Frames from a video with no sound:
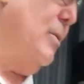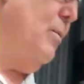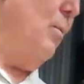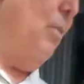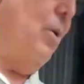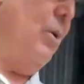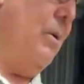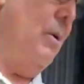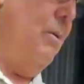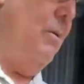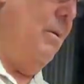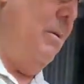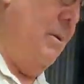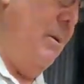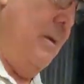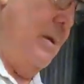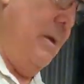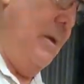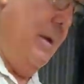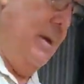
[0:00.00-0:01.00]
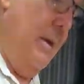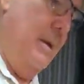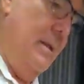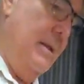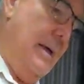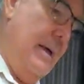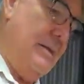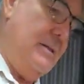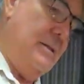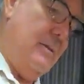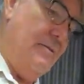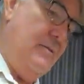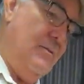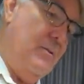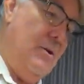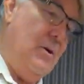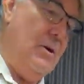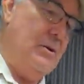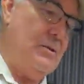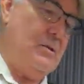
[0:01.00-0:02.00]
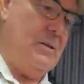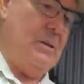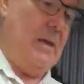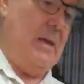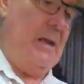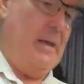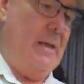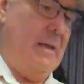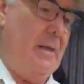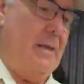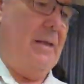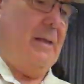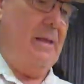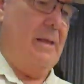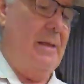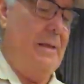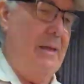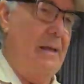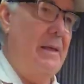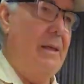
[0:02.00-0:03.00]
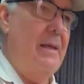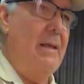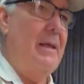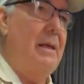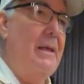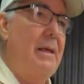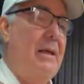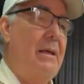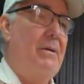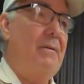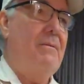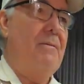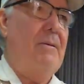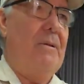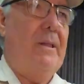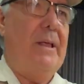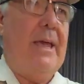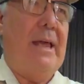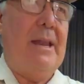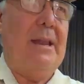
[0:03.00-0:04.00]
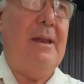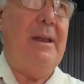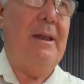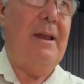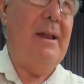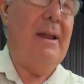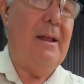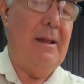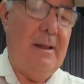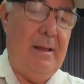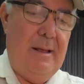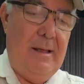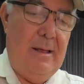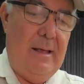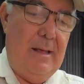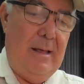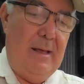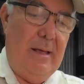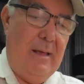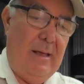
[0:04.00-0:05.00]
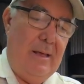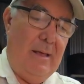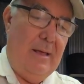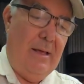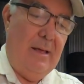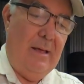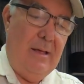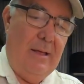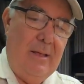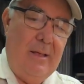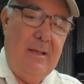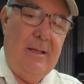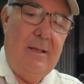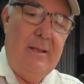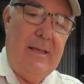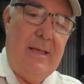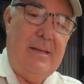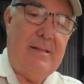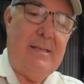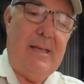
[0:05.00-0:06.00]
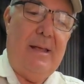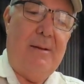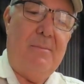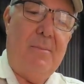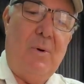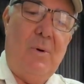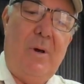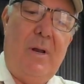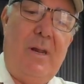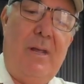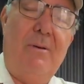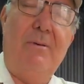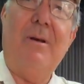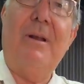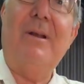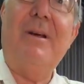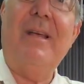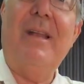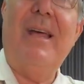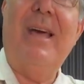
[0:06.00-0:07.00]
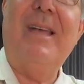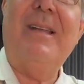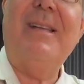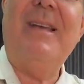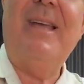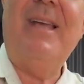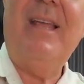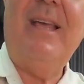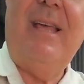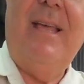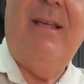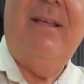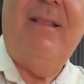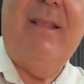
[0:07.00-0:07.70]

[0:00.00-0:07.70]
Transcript: This model, that's the first thing. Well, then, there's that miner you were looking at there.